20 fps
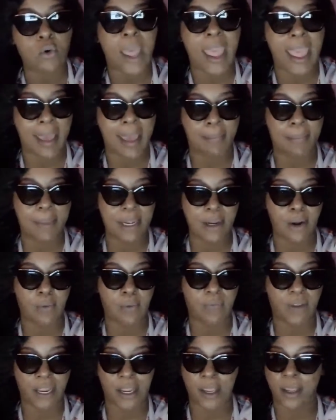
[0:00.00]
had been
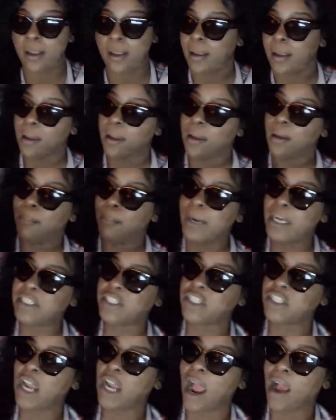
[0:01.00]
over there, but
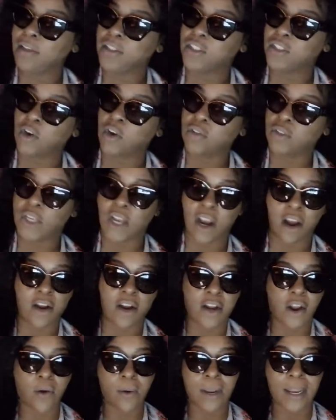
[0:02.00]
she also turned
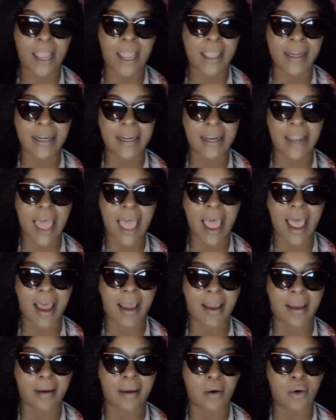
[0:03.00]
on Lady La,
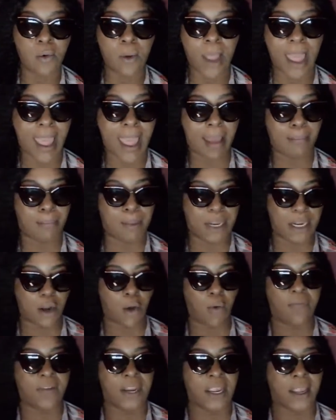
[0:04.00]
who had been
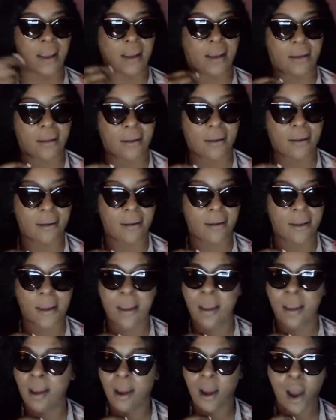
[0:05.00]
over there.
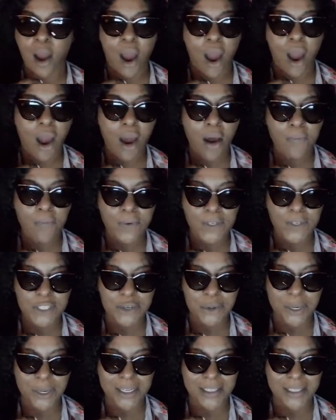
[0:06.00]
All for
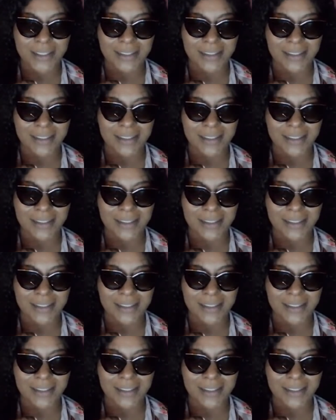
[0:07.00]
Tracy.